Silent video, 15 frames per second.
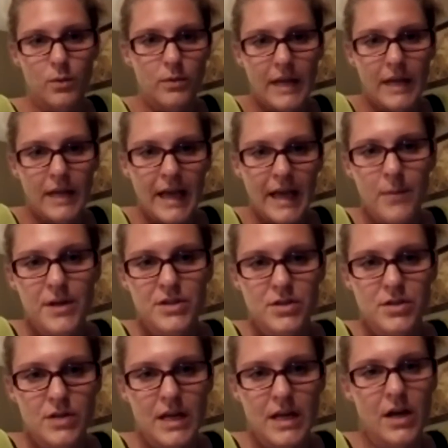how
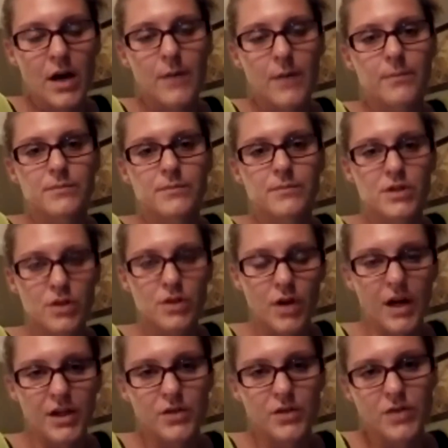much income
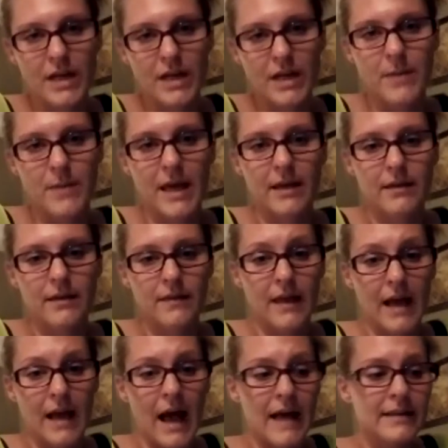are you trying to make? Like,
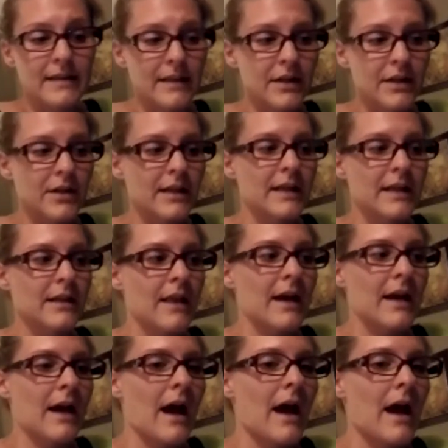I literally,
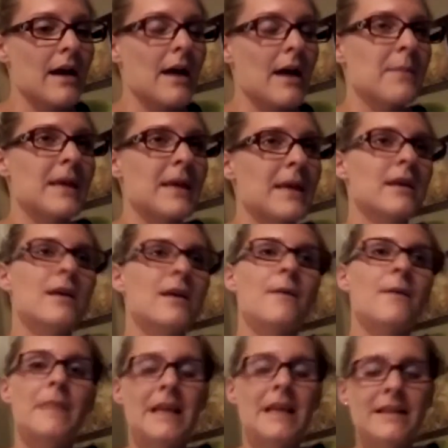I mean,
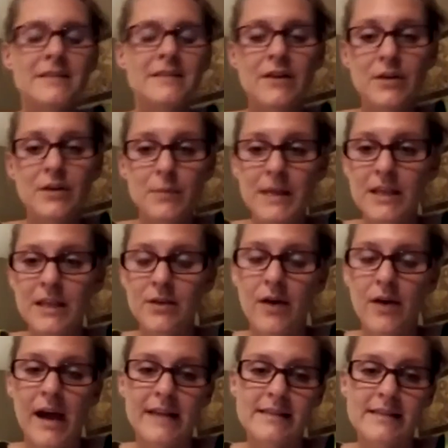it took me, you guys,